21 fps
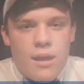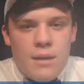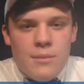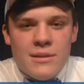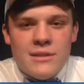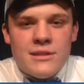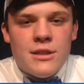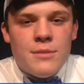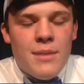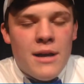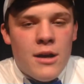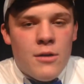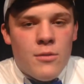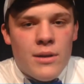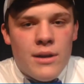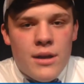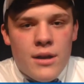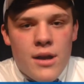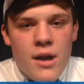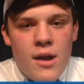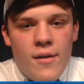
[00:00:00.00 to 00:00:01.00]
I mean, until about a
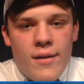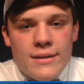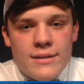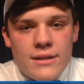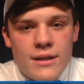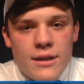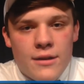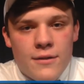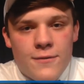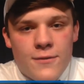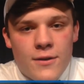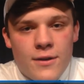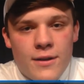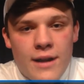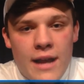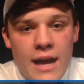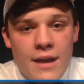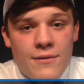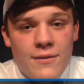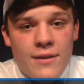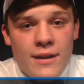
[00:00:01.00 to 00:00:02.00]
week ago, I was hearing for
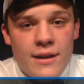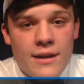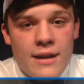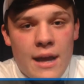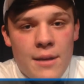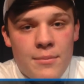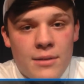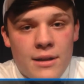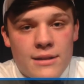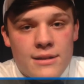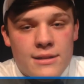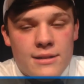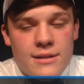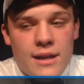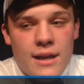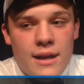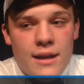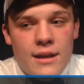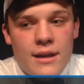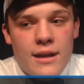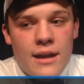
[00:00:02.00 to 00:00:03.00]
Navy and Appalachian
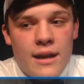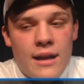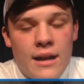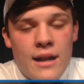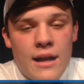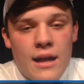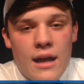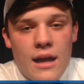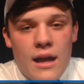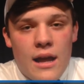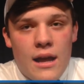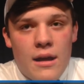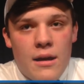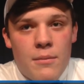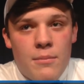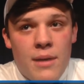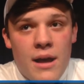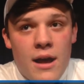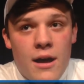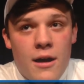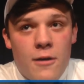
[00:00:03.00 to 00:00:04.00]
State. And
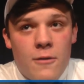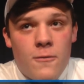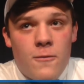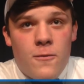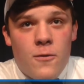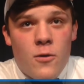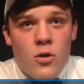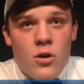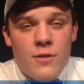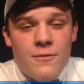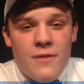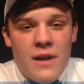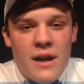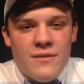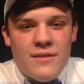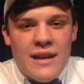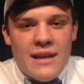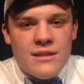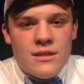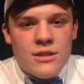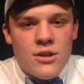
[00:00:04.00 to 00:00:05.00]
about 4 or
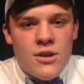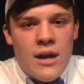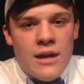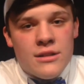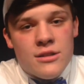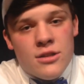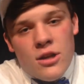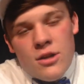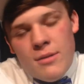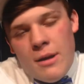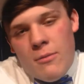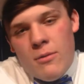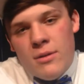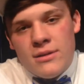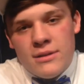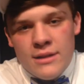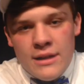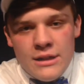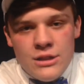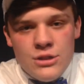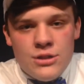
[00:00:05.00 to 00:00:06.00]
5 days ago, I told him I
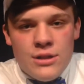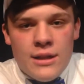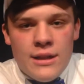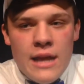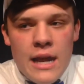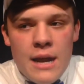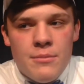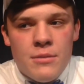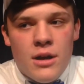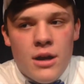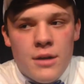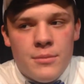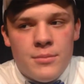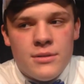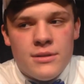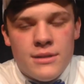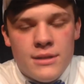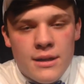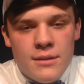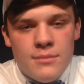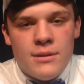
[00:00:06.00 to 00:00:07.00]
wasn't interested in that. I'm
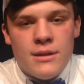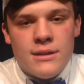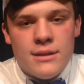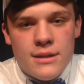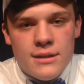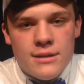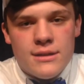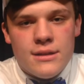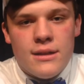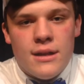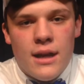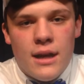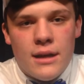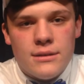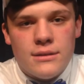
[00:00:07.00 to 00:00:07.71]
100% Middle Tennessee.